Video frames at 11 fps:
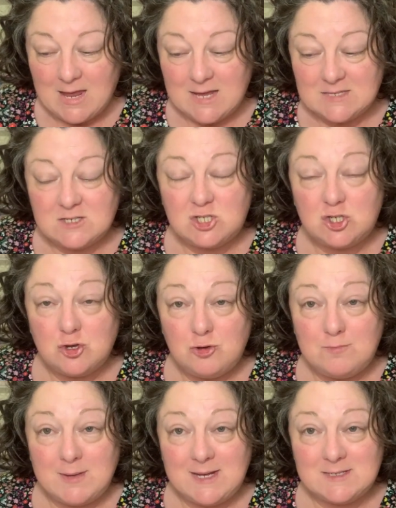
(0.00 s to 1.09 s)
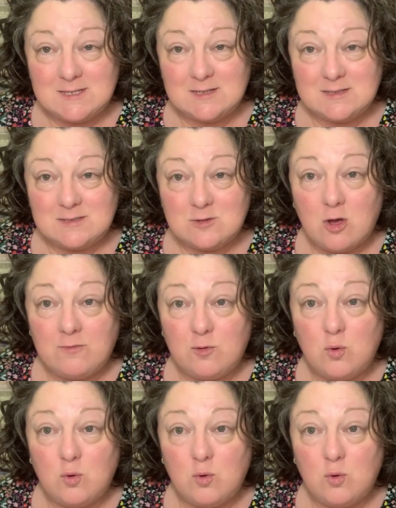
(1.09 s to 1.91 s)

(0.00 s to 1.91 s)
is 2 meters of